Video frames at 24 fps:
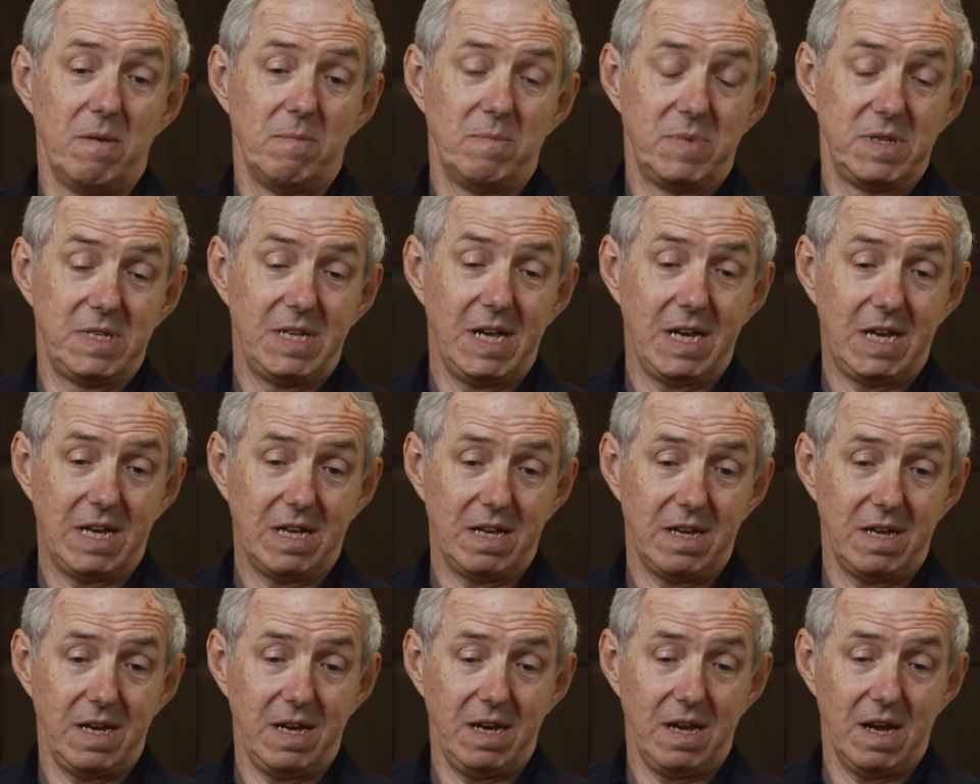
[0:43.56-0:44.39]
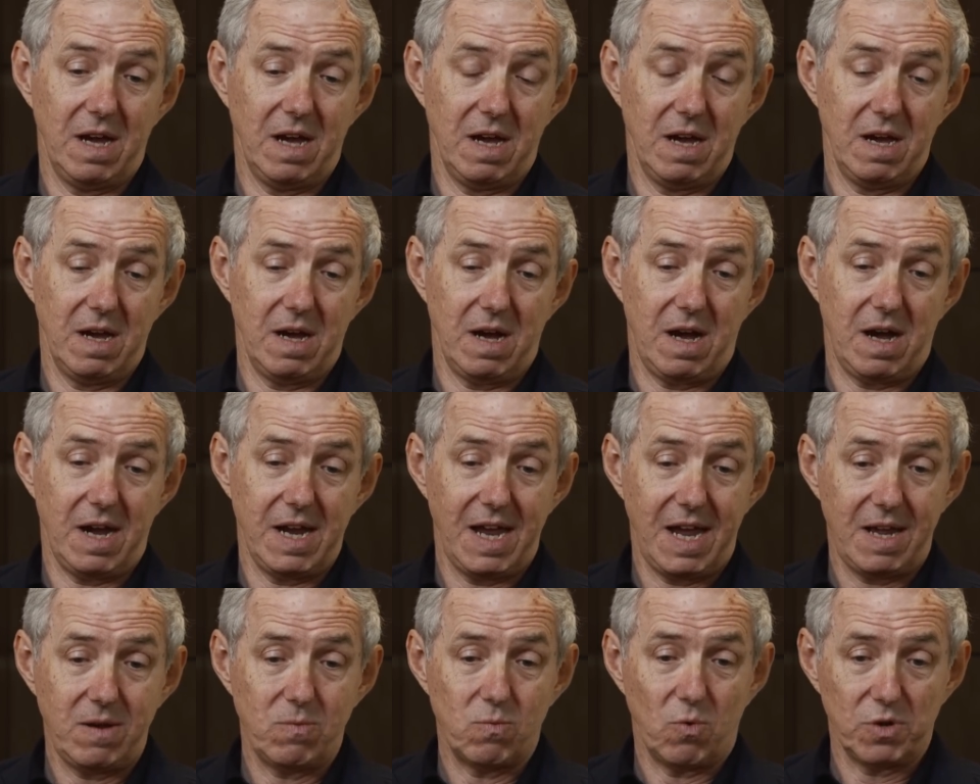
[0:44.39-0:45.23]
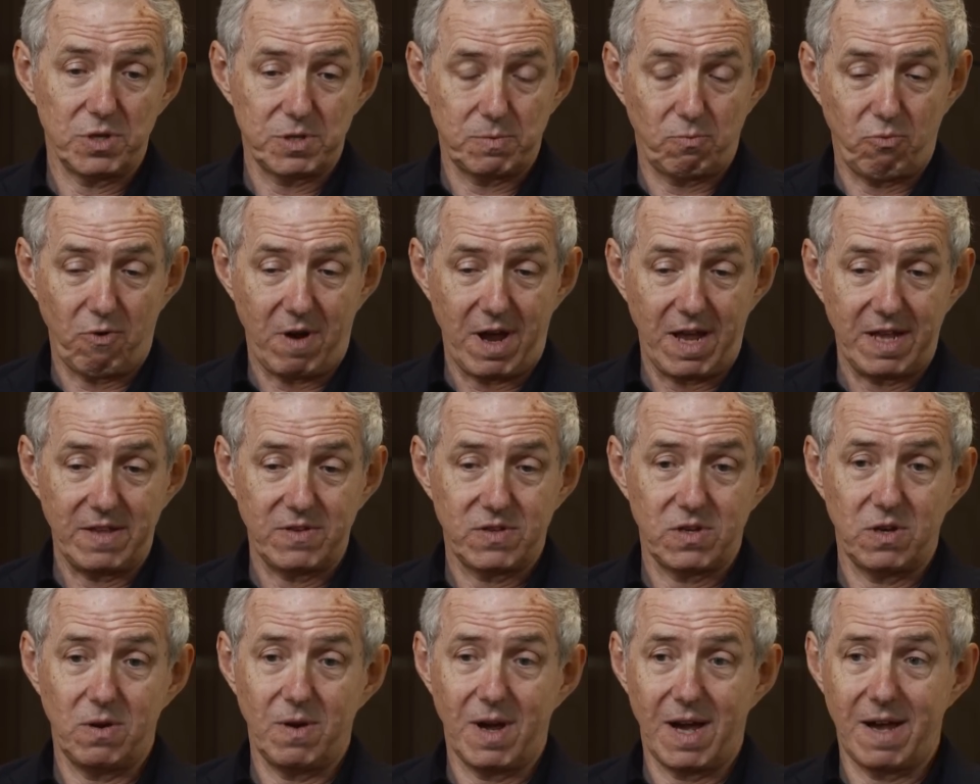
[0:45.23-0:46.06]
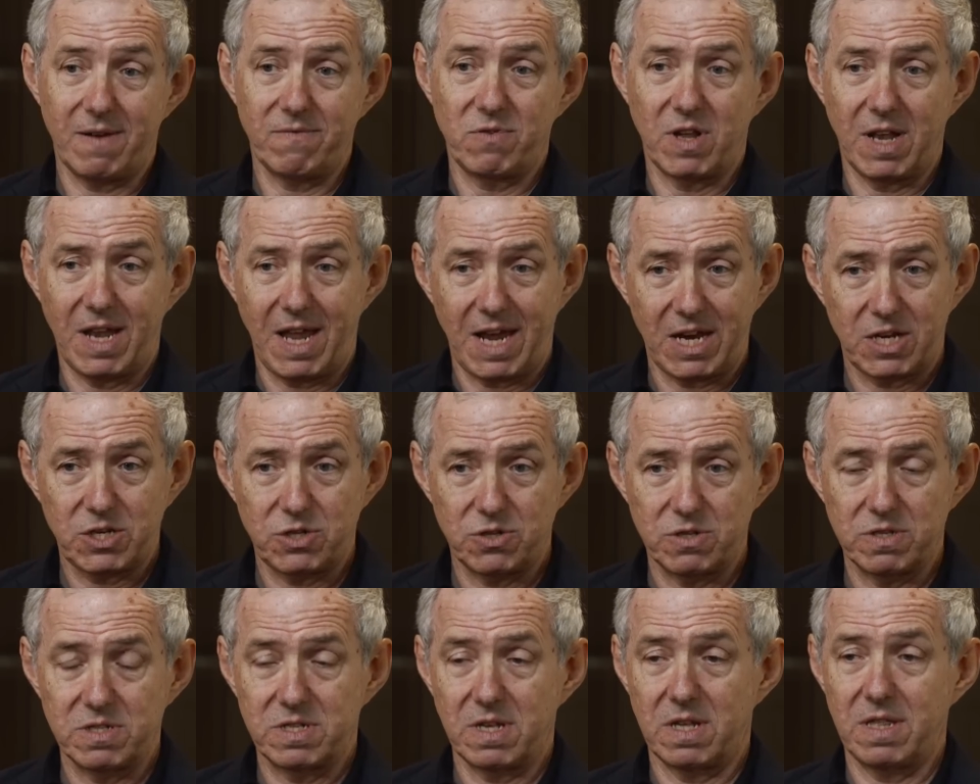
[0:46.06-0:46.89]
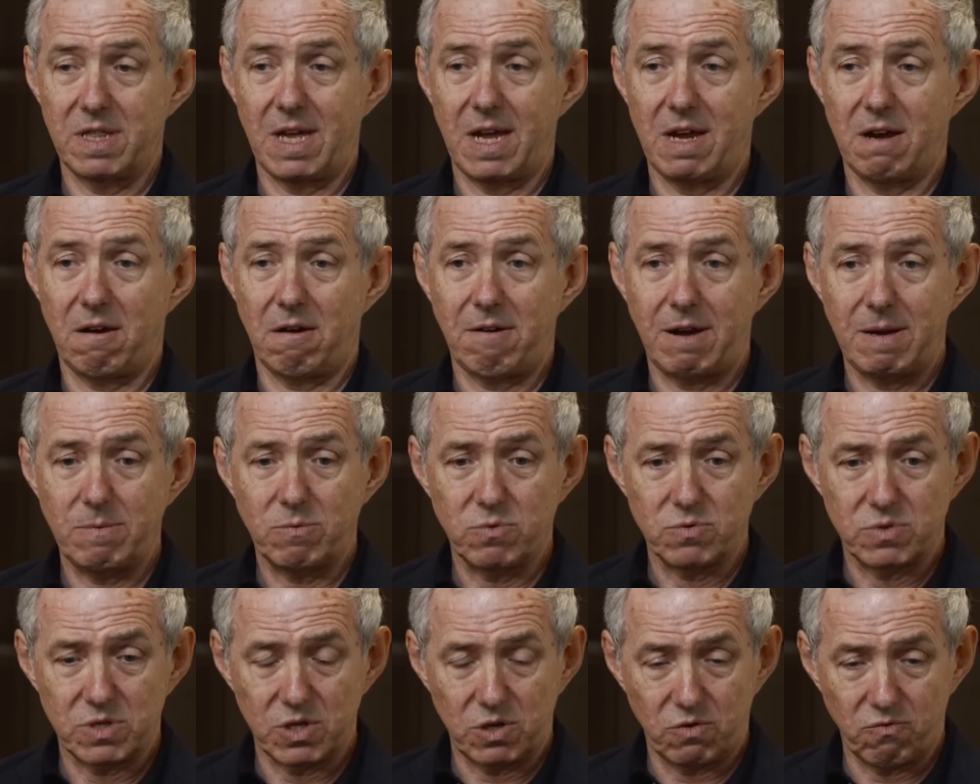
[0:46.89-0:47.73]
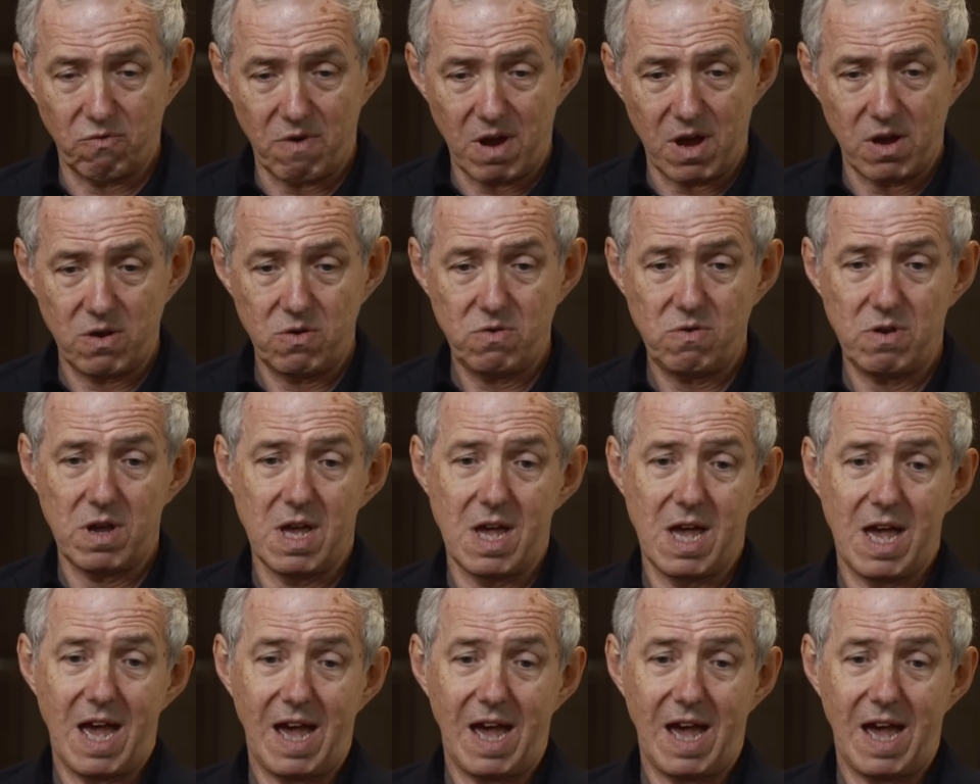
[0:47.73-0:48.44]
particularly high-end watch brands who have collections that they are able to grow